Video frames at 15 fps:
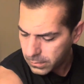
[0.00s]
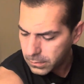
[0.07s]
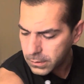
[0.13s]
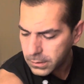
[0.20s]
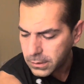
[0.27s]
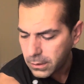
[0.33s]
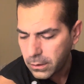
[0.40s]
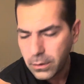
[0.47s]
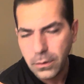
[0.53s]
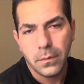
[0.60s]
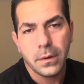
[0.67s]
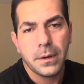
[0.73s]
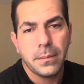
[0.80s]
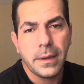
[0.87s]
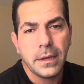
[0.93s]
So you
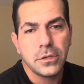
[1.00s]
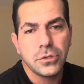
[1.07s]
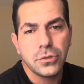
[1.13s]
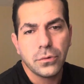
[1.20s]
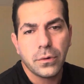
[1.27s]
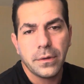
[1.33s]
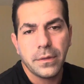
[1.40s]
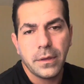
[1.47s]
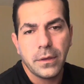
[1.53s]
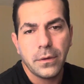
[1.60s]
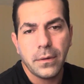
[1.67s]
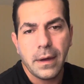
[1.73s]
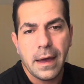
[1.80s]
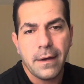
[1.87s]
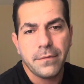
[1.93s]
want to make sure that you
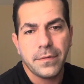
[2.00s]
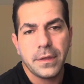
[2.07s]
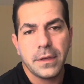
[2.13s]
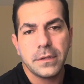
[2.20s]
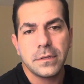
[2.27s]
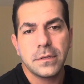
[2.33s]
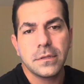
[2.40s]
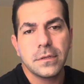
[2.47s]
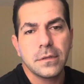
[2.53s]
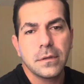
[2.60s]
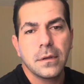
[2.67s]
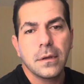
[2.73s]
have this,